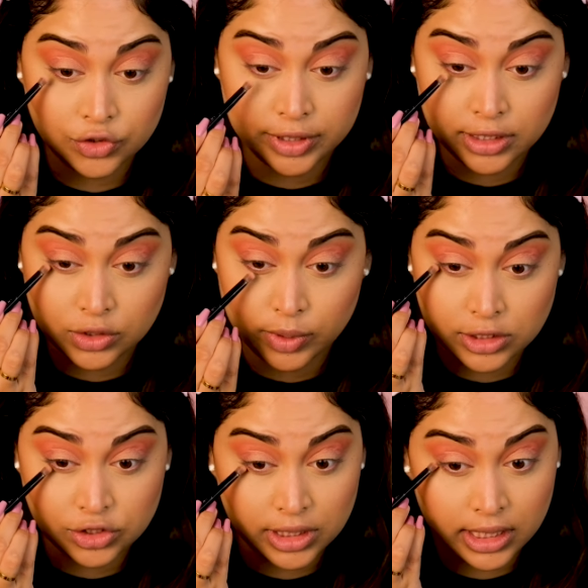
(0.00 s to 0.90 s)
During his
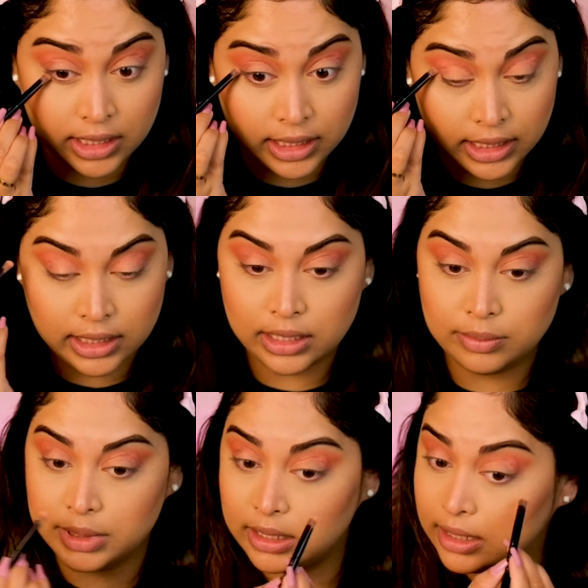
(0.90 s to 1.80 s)
questioning, Ian
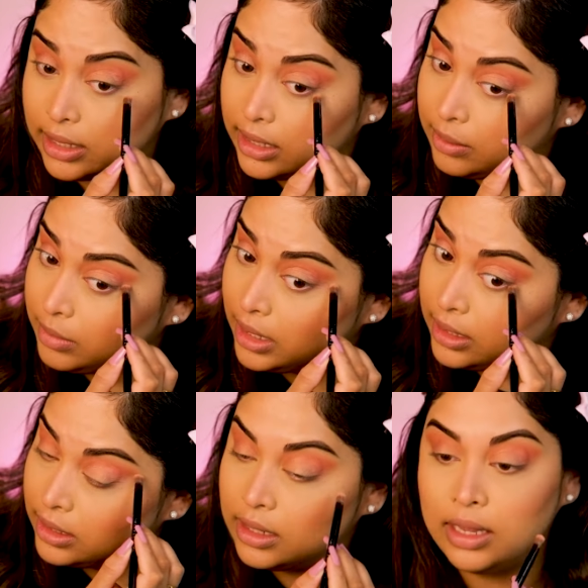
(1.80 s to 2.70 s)
admitted that him
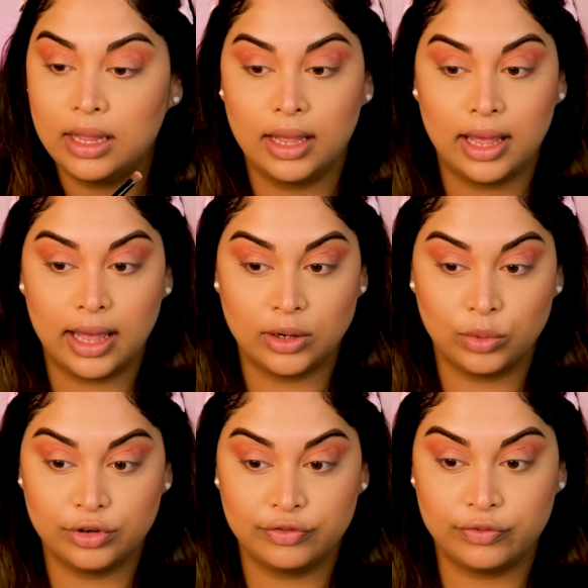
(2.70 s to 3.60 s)
and
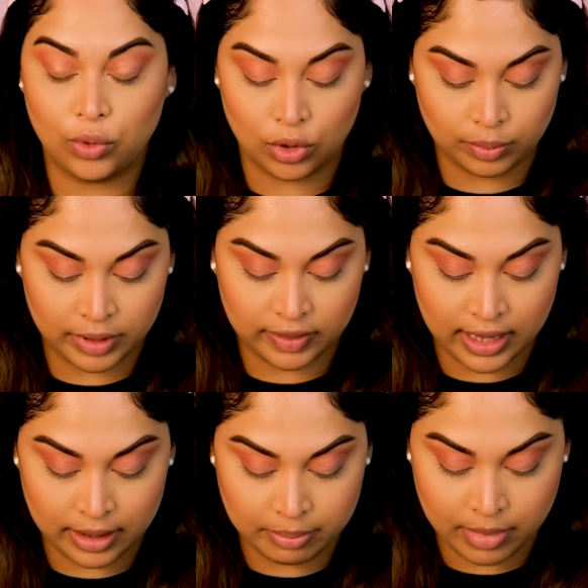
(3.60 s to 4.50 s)
Edward fought, but
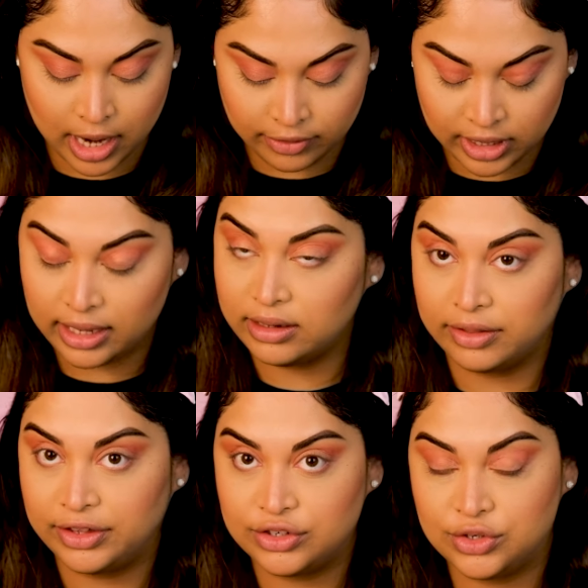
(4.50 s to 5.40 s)
that Myra had
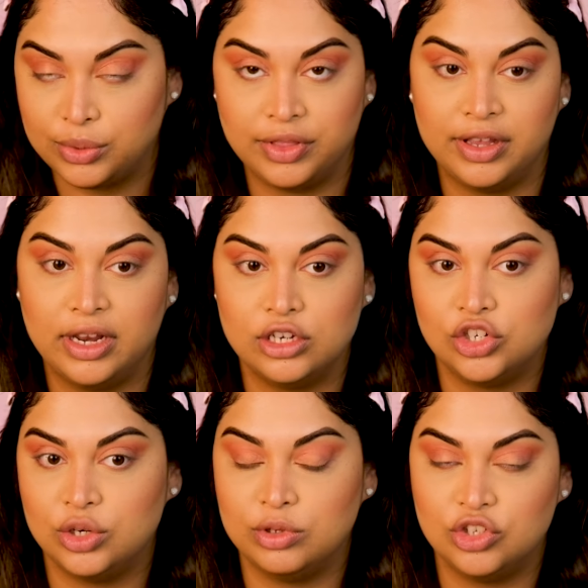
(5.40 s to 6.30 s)
nothing to do with it and
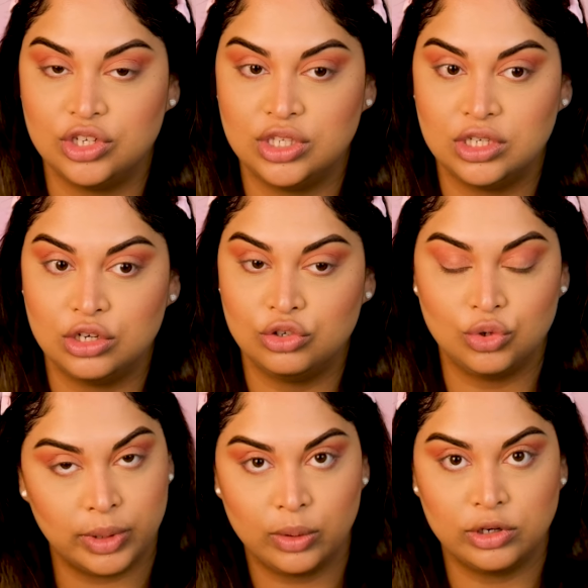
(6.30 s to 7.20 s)
she was just
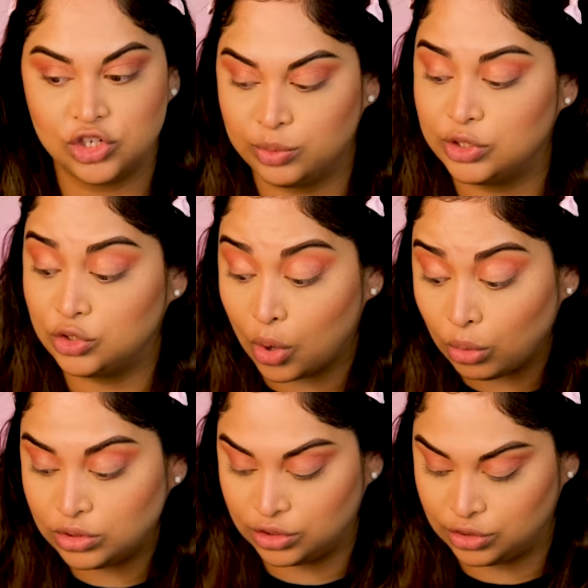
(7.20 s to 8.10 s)
doing what she was told to